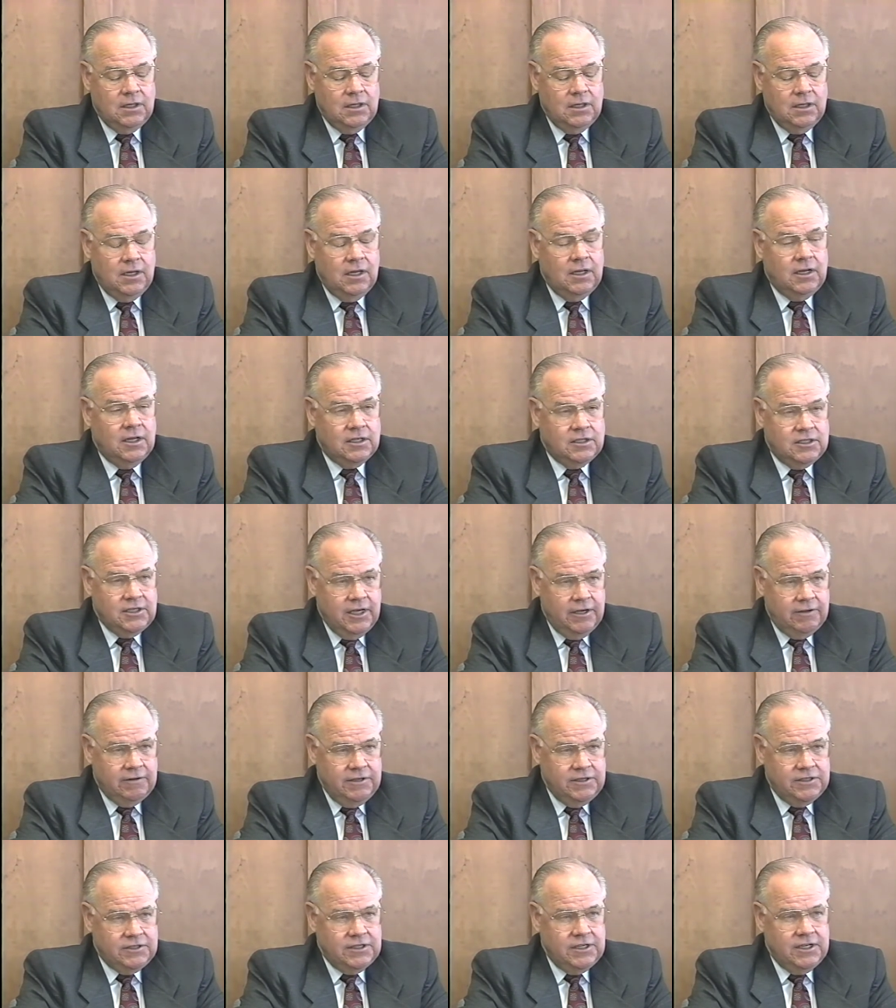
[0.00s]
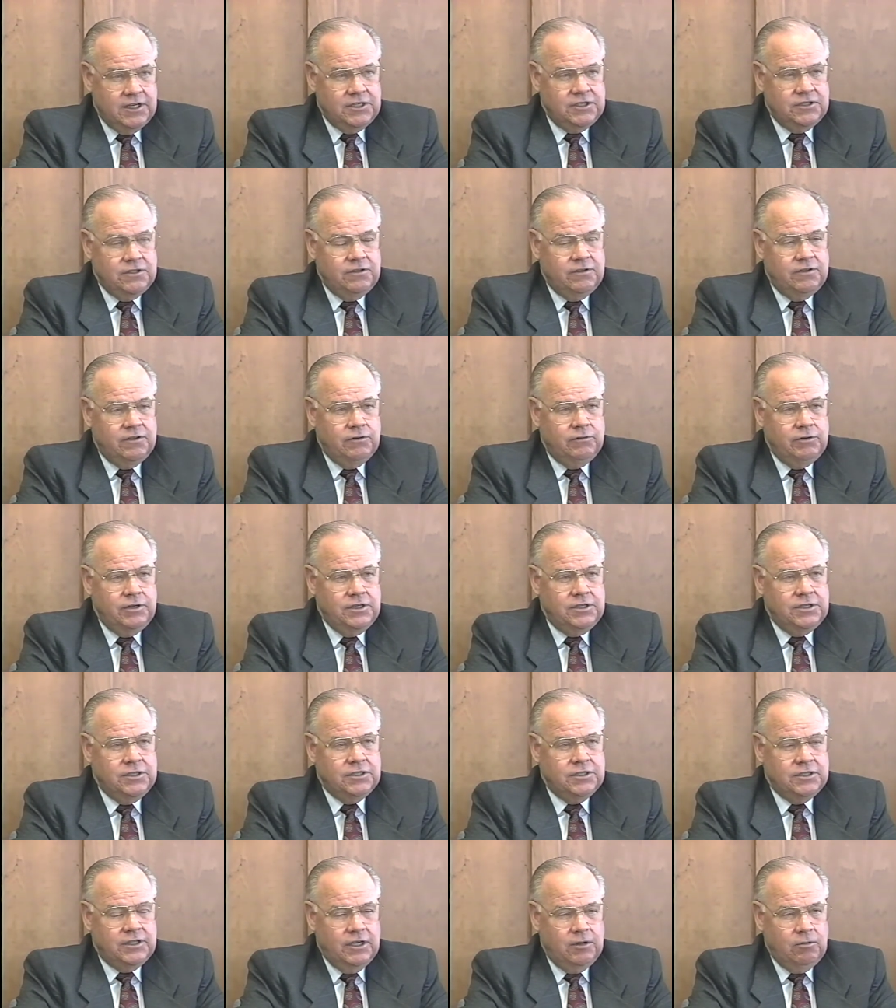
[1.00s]
an executive session of the
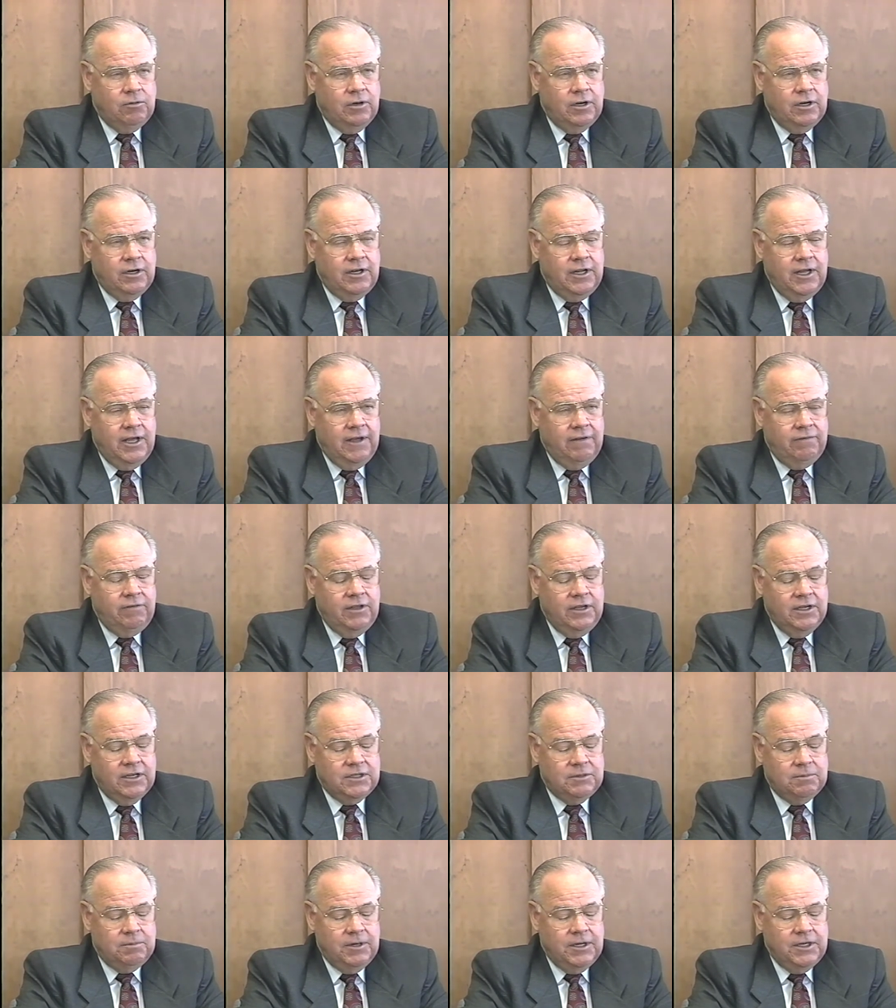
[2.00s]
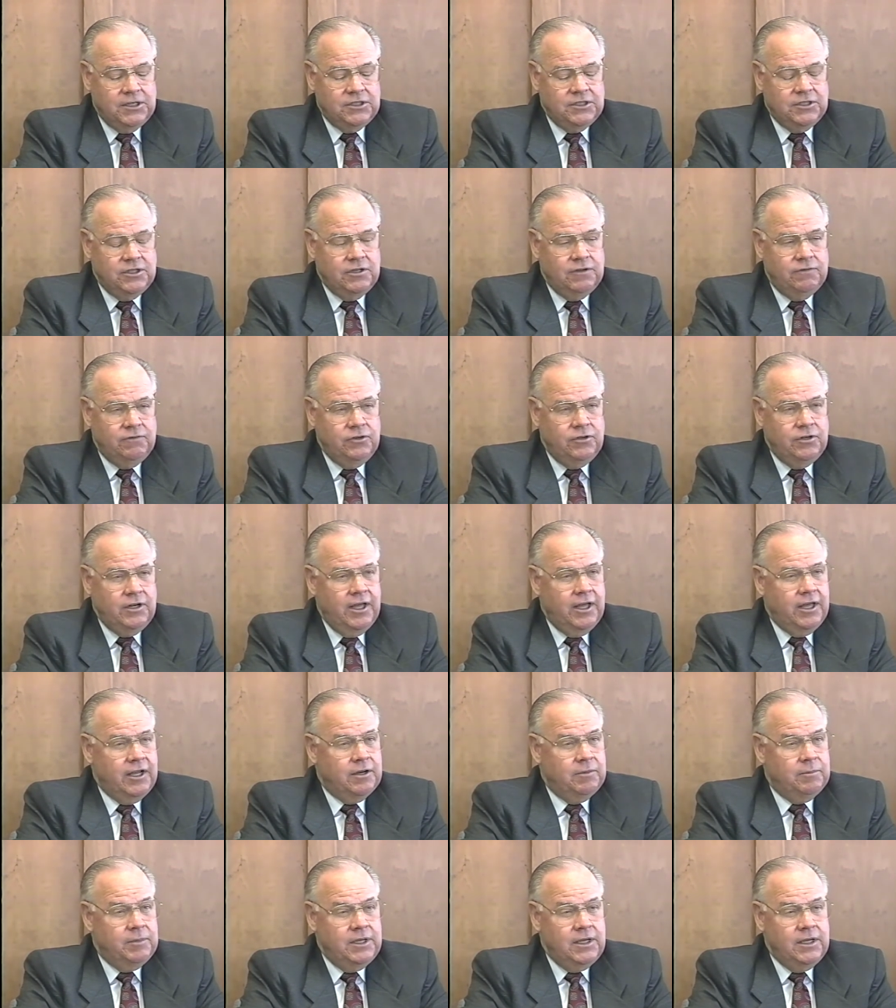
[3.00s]
Regents. They wanted to have the expression of
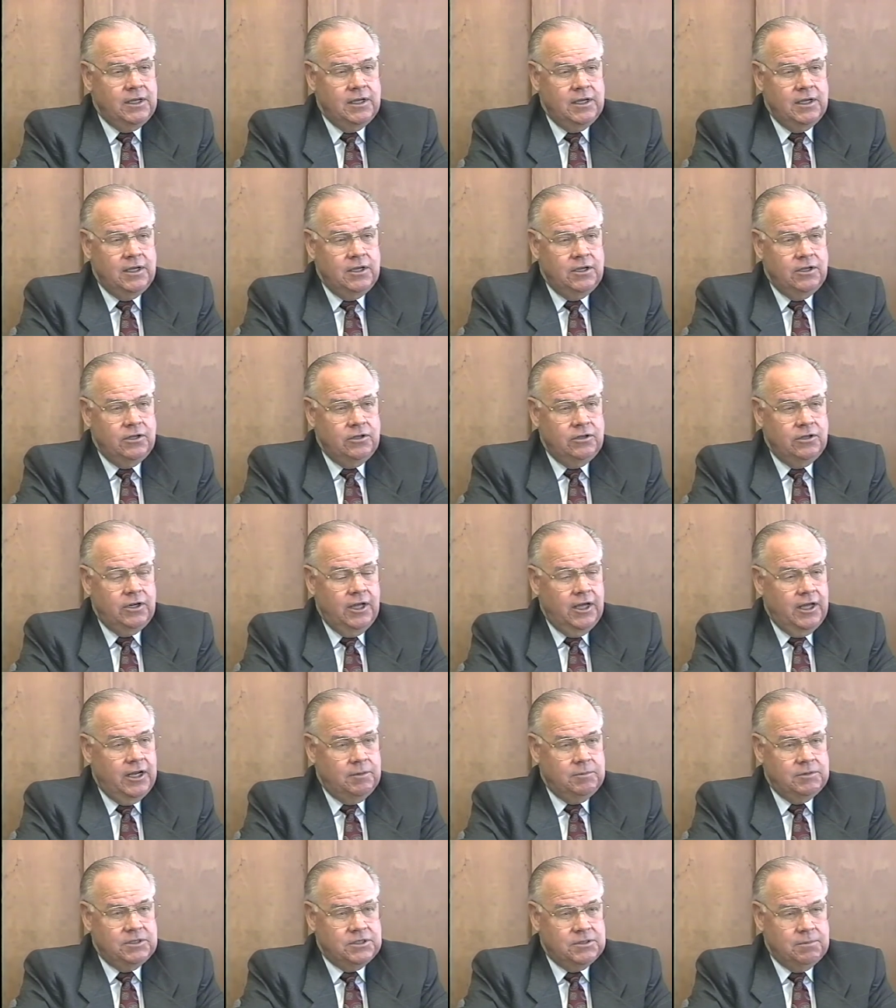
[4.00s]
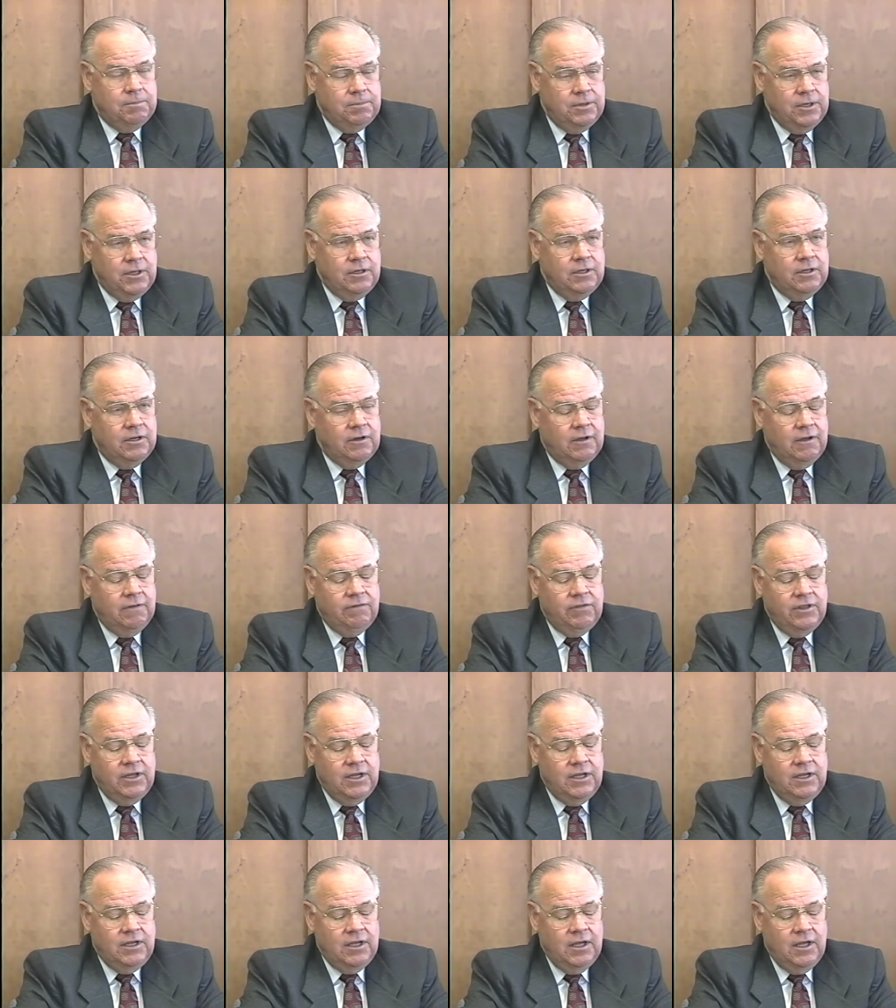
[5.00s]
unanimity, unanimous opinion of
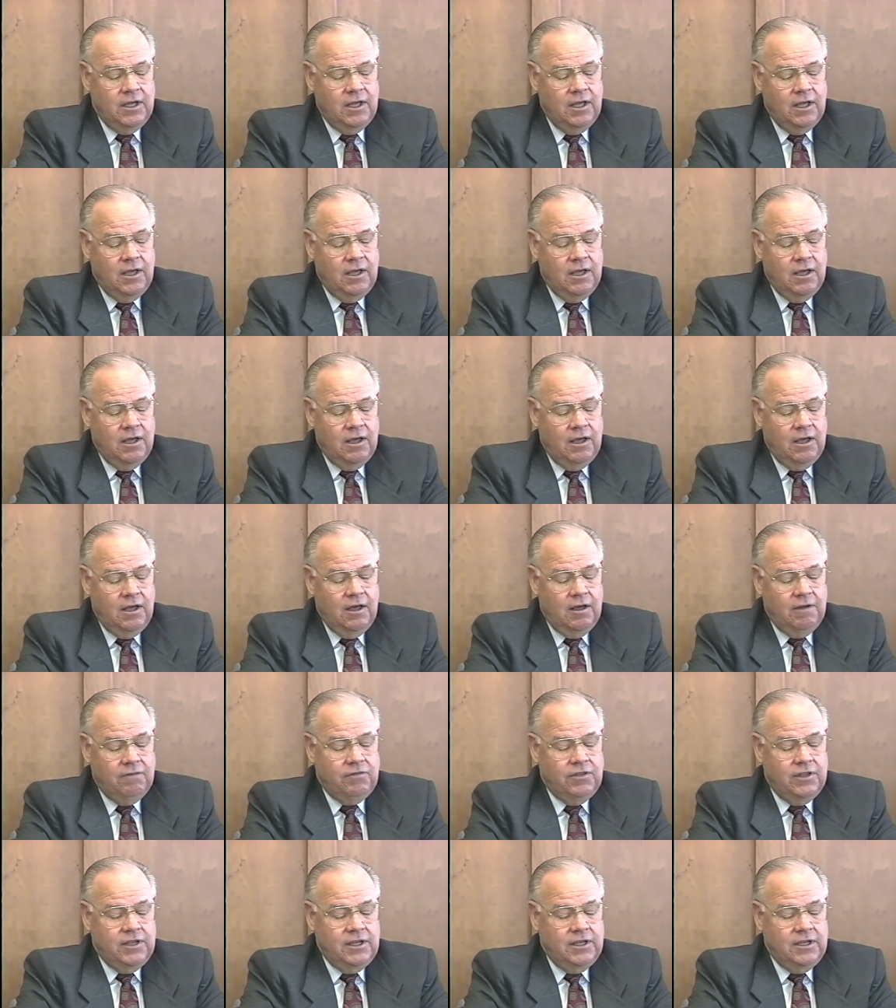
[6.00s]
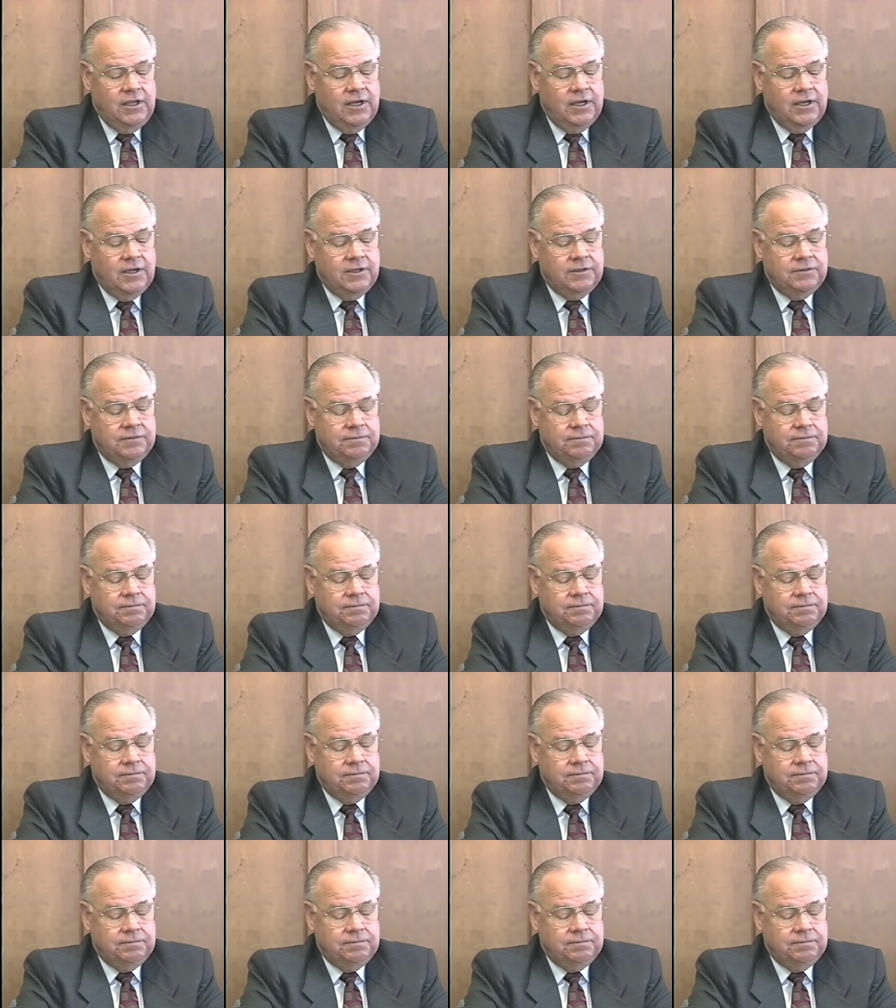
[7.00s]
the, of the uh,